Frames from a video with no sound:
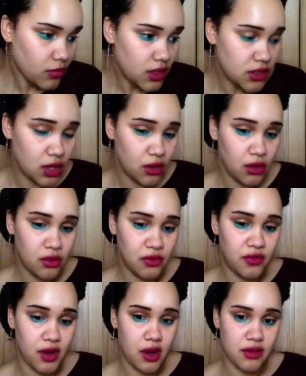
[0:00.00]
So you could
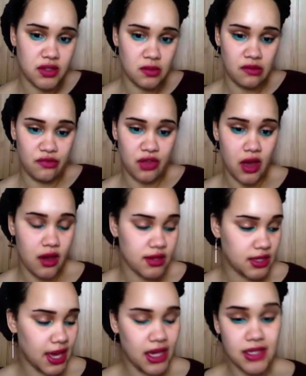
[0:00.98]
follow some of
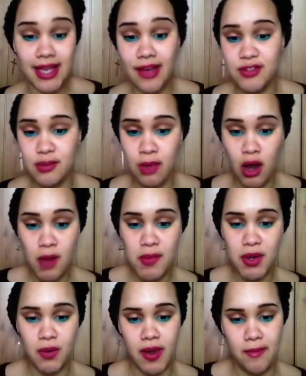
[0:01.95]
those, get yourself some home
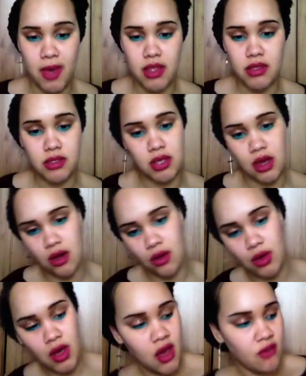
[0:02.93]
equipment.
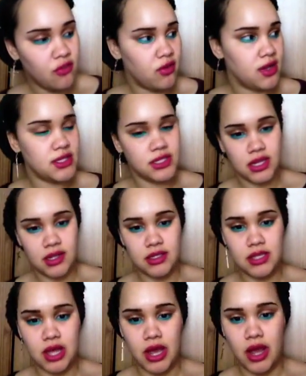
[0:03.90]
So for
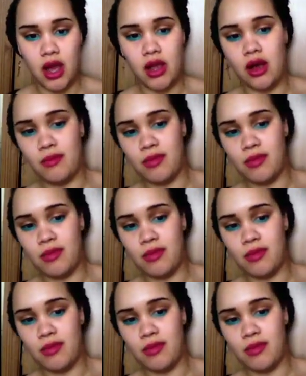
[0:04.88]
instance, like I got